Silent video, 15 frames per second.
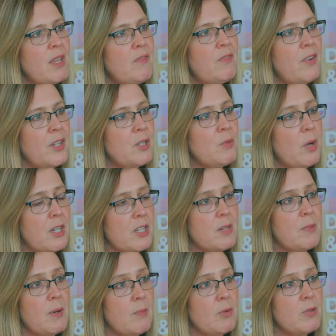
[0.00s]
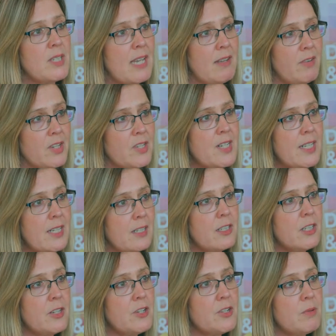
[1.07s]
fund work to promote diversity and
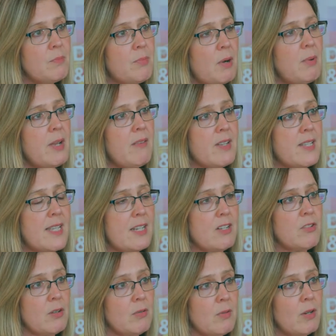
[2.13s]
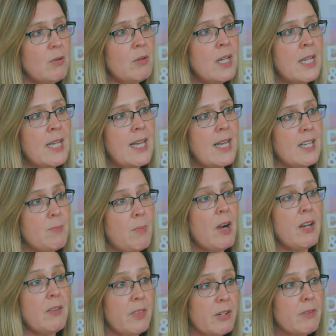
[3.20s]
inclusion, but we have a central role as
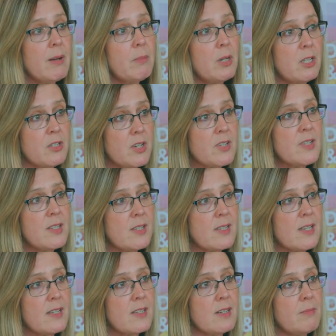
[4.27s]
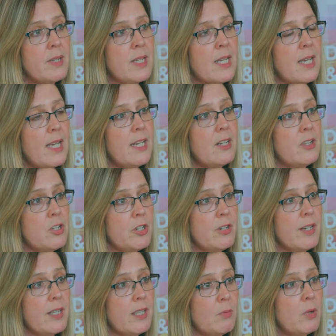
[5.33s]
part of the criminal justice system in
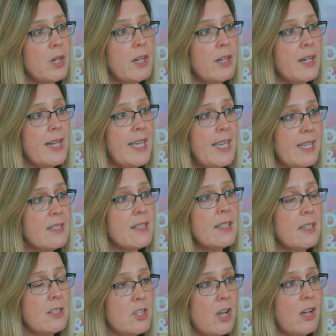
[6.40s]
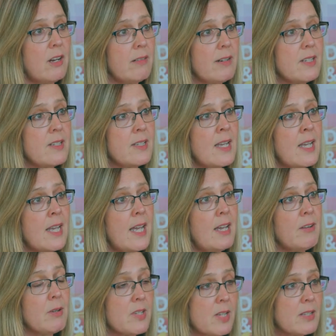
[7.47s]
ensuring that where hate and intolerance
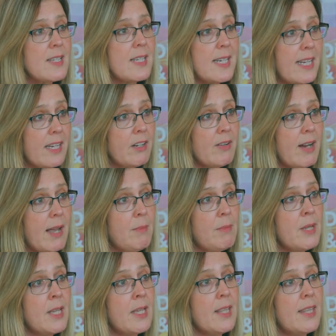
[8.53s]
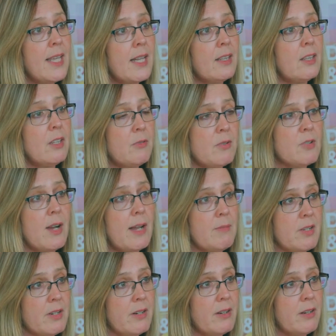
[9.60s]
results in hate crime, that those crimes
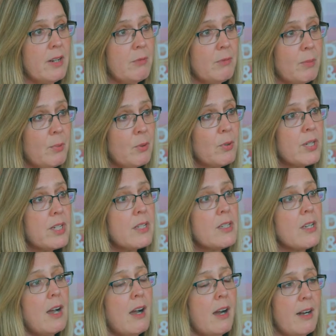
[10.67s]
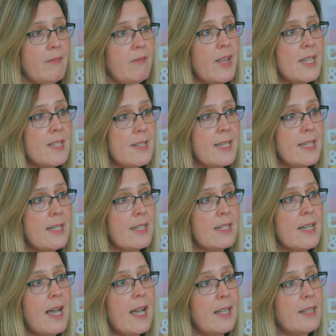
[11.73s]
are reported, are investigated,
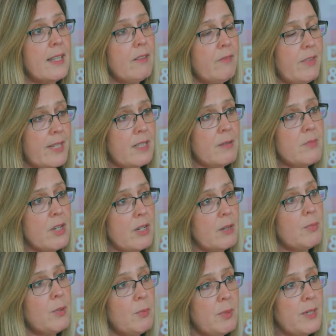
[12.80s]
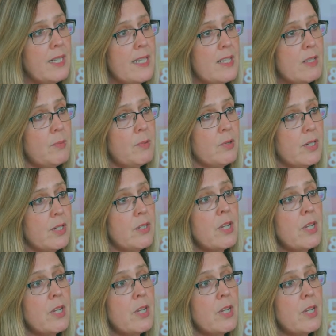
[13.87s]
and that victims are appropriately supported.